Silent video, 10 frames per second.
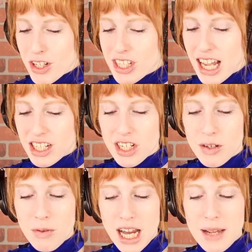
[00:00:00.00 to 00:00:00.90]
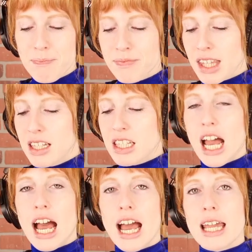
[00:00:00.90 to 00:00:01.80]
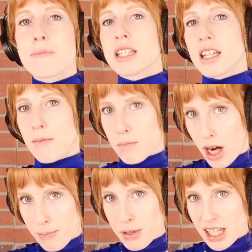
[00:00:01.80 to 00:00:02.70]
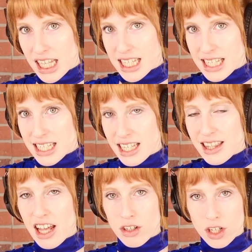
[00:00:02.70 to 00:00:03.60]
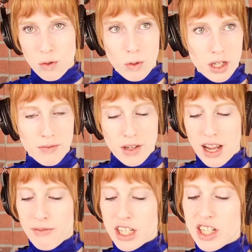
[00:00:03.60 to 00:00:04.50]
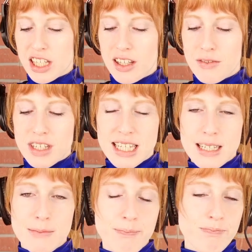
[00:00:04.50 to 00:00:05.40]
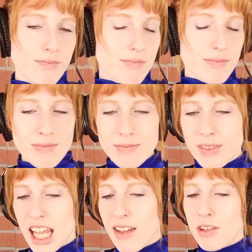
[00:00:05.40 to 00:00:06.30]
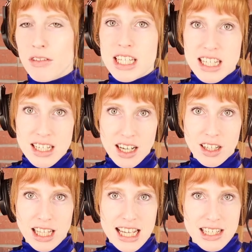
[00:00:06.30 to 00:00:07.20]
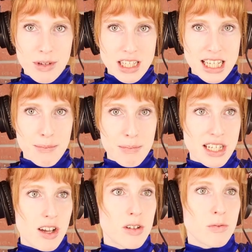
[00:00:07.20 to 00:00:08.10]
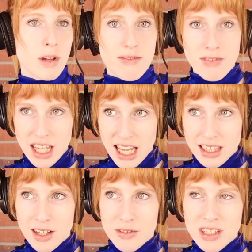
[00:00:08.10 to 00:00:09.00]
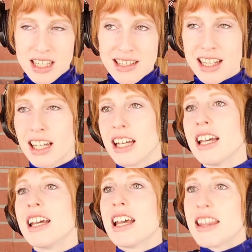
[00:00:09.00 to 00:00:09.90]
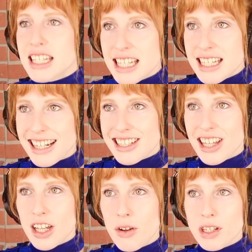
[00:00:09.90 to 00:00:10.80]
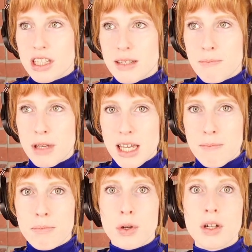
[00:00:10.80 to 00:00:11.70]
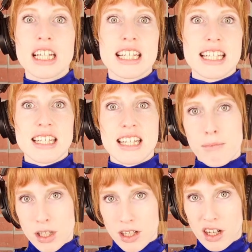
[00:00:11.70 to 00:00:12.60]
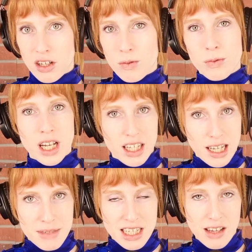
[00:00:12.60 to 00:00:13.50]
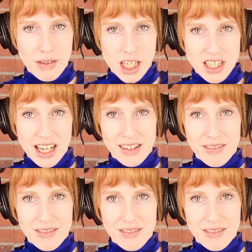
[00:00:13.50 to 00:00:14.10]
section, right? Types of properties that are going to work for FHA loans. If you listened in on last week's episode with VA loans, this is actually going to be pretty similar when it comes to FHA.